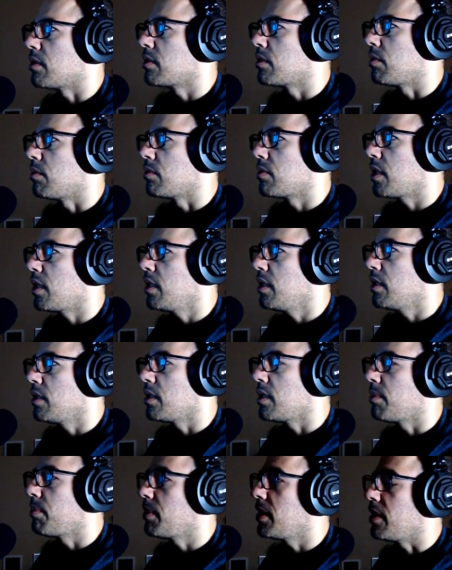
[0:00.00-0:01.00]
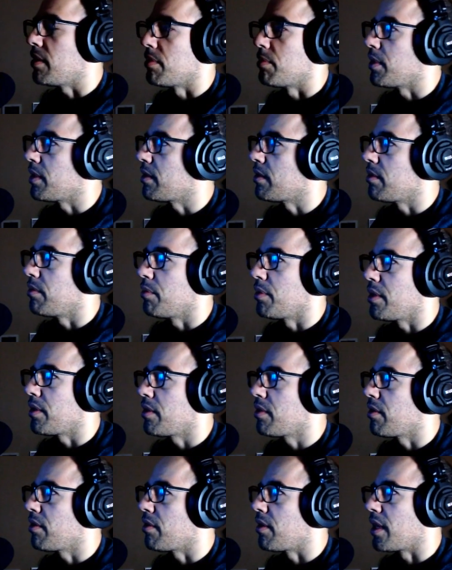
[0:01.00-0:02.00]
try healing up here
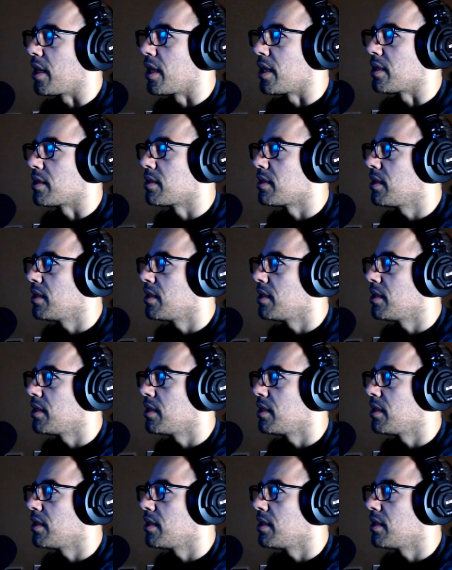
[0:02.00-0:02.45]
with her, I guess.